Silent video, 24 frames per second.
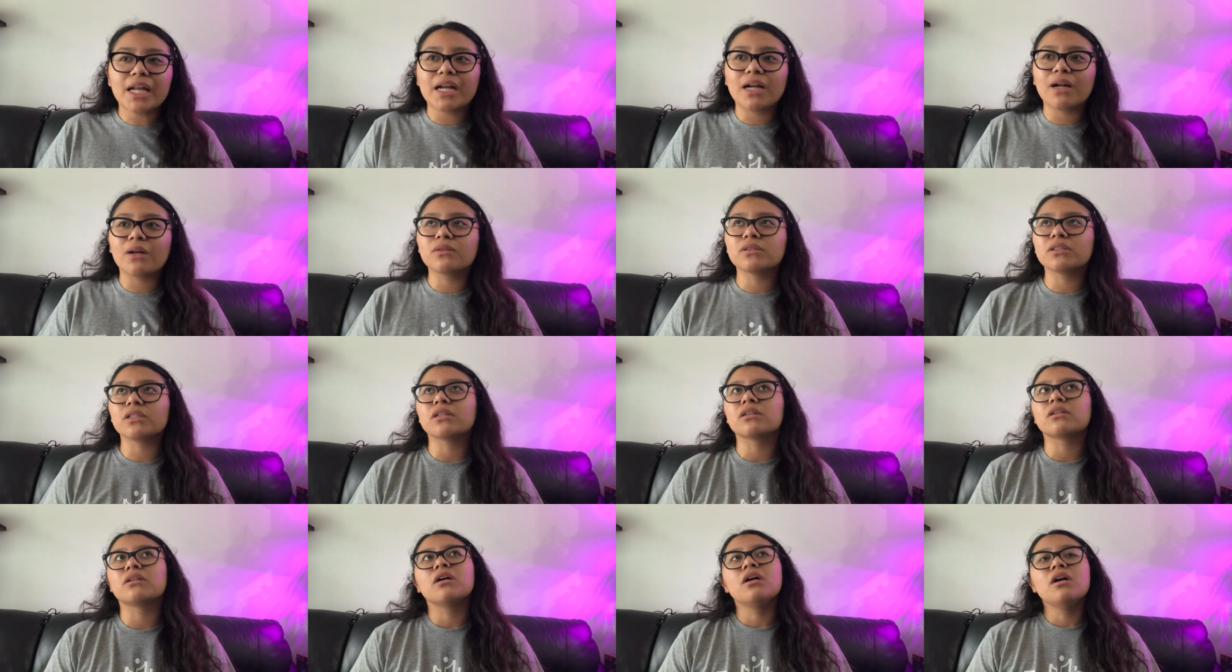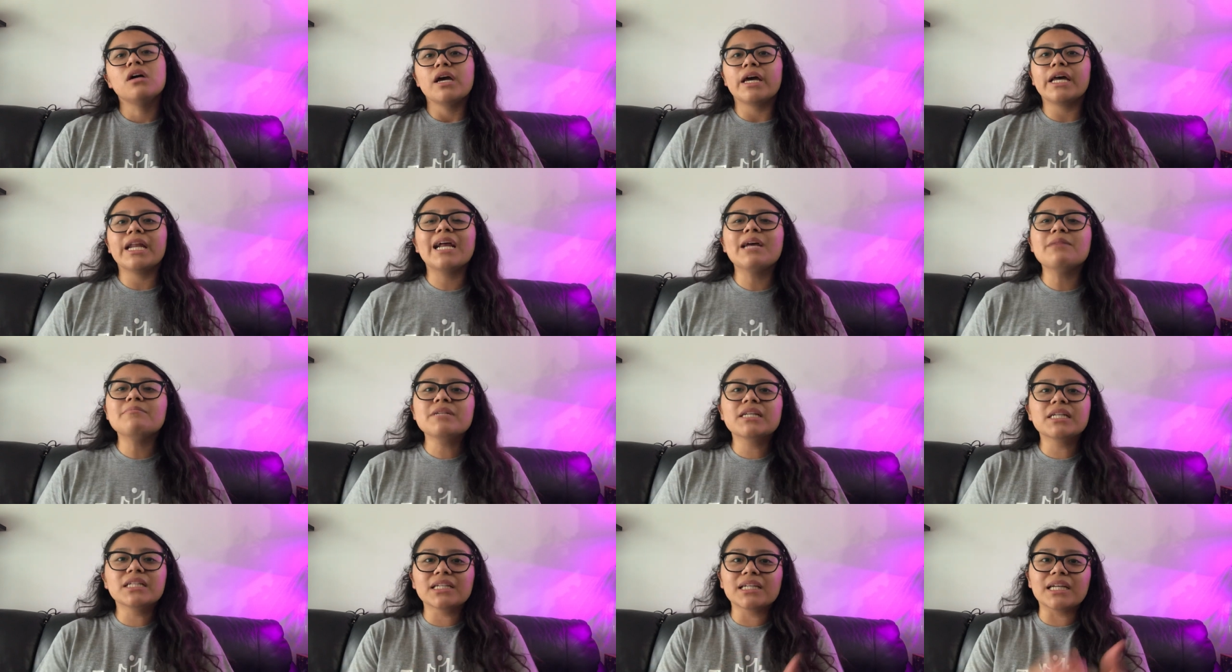And I was like, and I
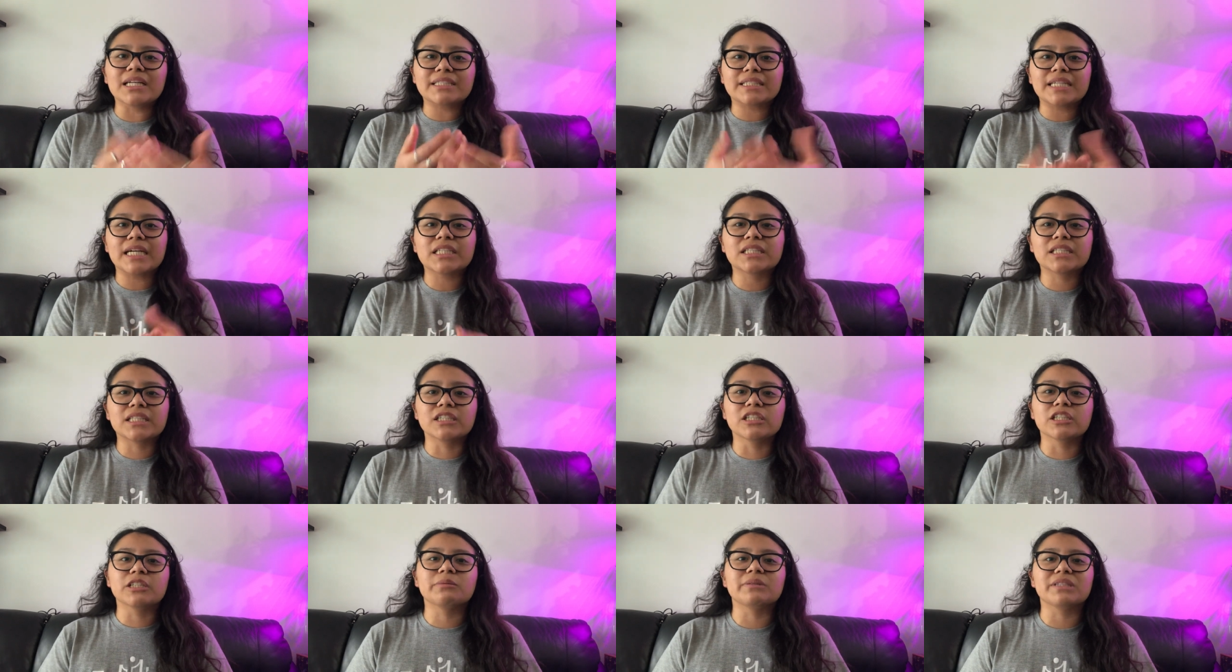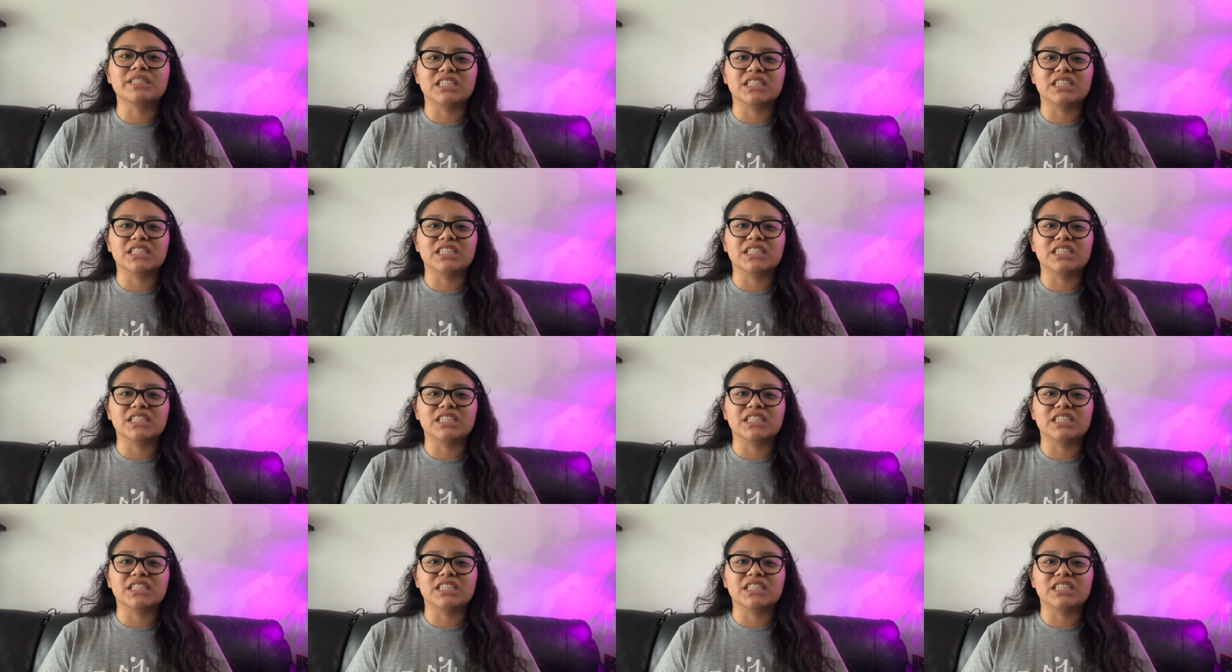immediately like texted Elizabeth